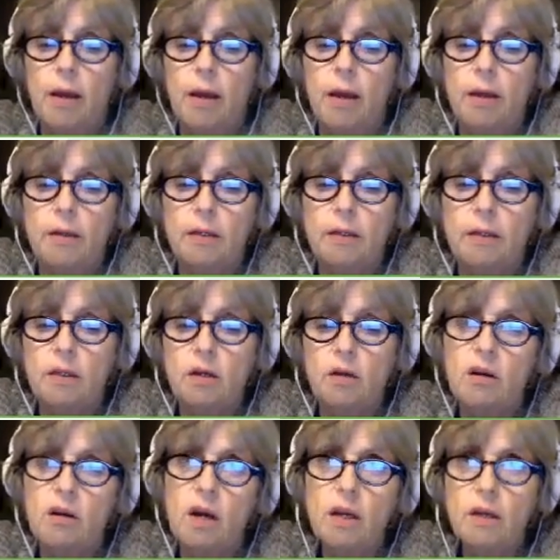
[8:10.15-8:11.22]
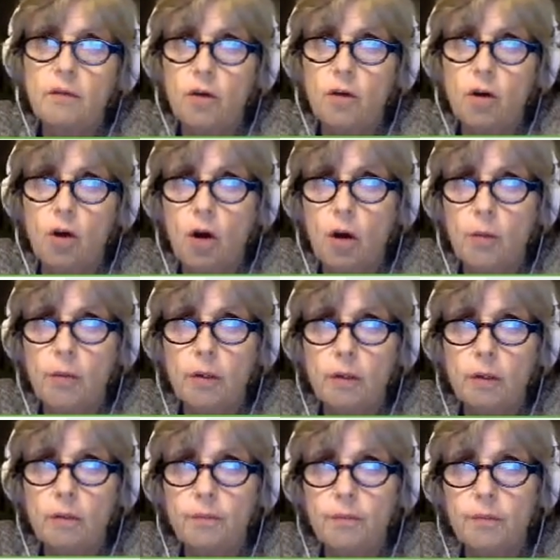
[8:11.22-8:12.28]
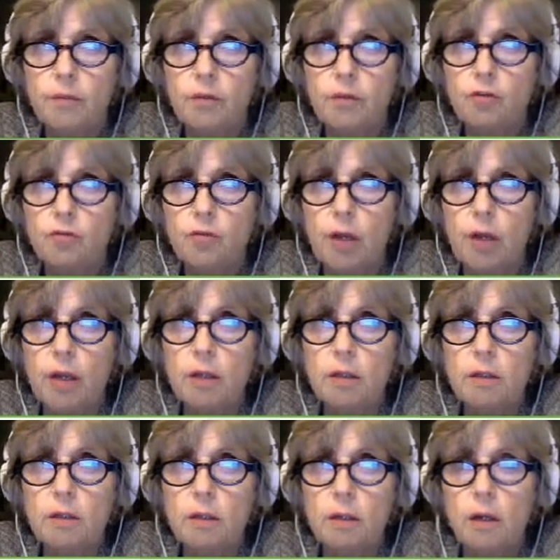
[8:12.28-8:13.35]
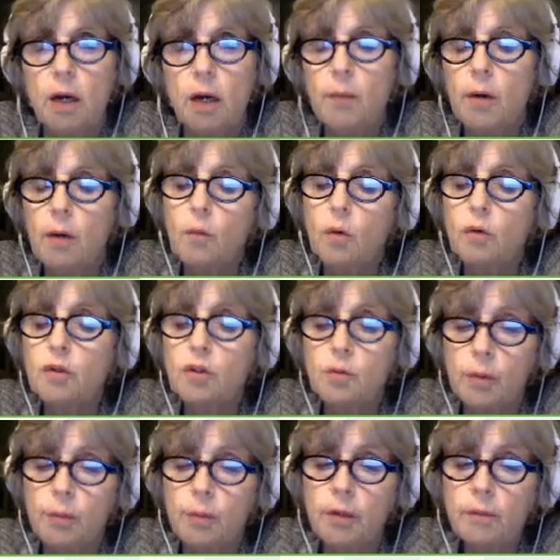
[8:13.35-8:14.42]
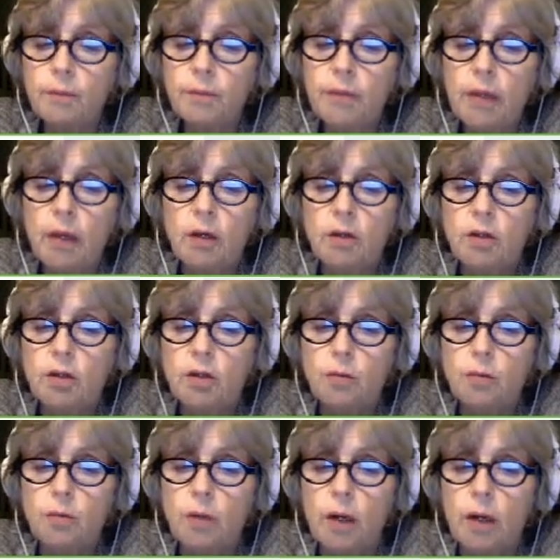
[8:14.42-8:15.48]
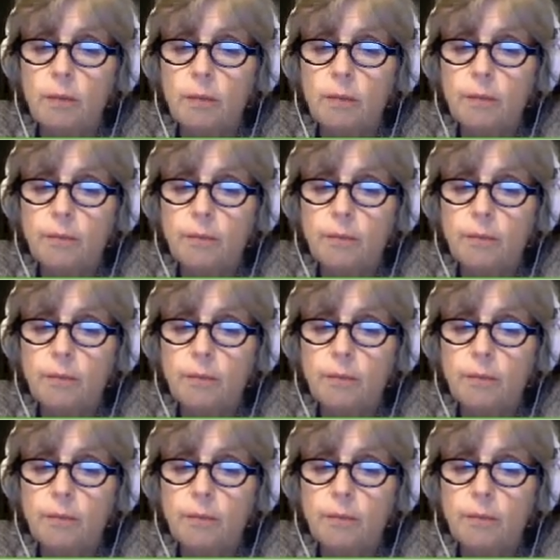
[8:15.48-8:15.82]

And that's a kind of a common trait among most women, to